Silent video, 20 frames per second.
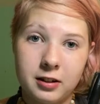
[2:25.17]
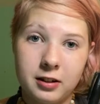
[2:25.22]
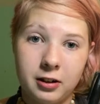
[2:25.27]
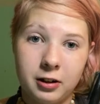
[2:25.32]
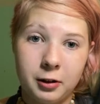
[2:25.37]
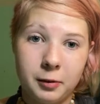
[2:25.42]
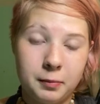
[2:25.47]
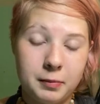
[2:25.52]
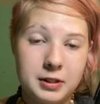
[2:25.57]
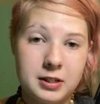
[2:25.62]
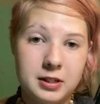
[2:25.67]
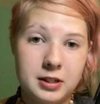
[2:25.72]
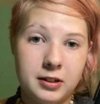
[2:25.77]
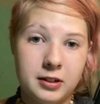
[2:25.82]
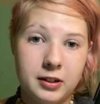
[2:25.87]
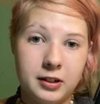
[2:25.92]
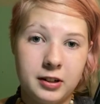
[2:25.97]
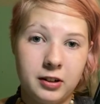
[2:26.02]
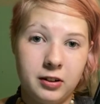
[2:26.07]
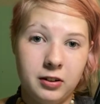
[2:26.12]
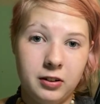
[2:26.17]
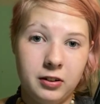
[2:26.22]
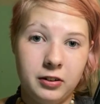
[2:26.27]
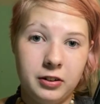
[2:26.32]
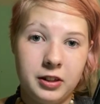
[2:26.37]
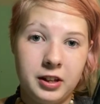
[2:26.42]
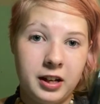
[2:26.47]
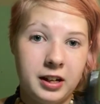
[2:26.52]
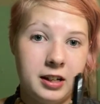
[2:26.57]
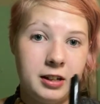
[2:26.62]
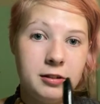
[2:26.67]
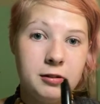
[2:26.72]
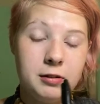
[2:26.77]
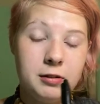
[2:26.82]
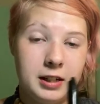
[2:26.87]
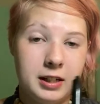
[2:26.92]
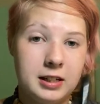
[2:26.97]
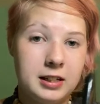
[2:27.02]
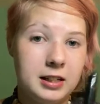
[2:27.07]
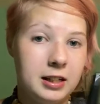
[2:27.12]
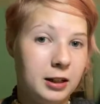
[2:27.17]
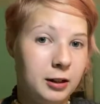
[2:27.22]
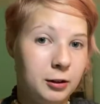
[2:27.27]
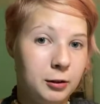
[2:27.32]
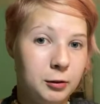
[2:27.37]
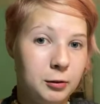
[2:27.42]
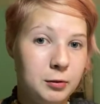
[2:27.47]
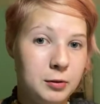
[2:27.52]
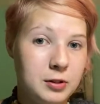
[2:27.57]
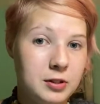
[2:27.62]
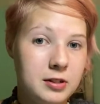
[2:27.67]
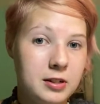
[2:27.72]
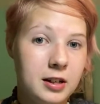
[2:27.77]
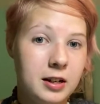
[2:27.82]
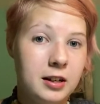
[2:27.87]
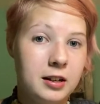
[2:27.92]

art material that you can use,